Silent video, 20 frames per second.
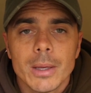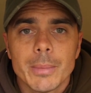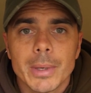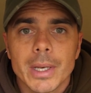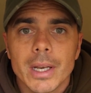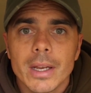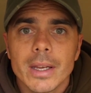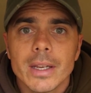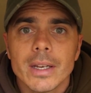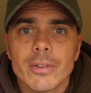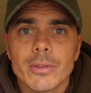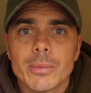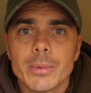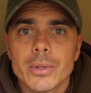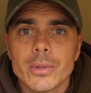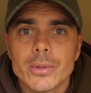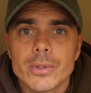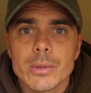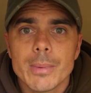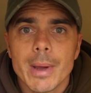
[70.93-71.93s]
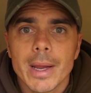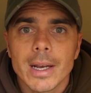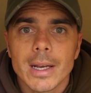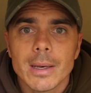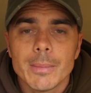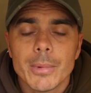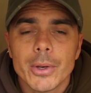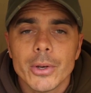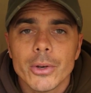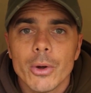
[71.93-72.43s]
been lucky enough to be doing some
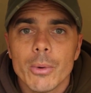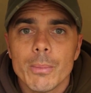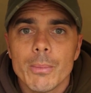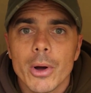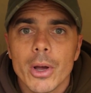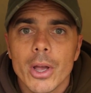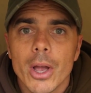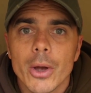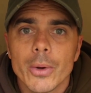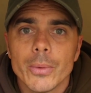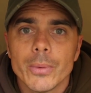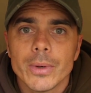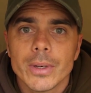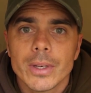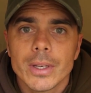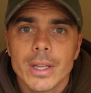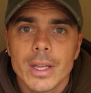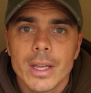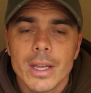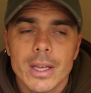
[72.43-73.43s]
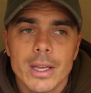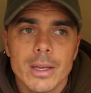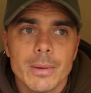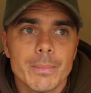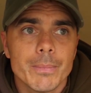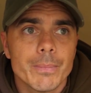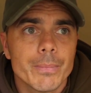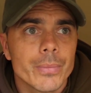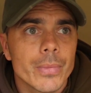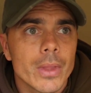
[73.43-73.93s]
angling but not my
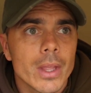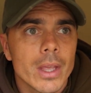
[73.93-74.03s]
own.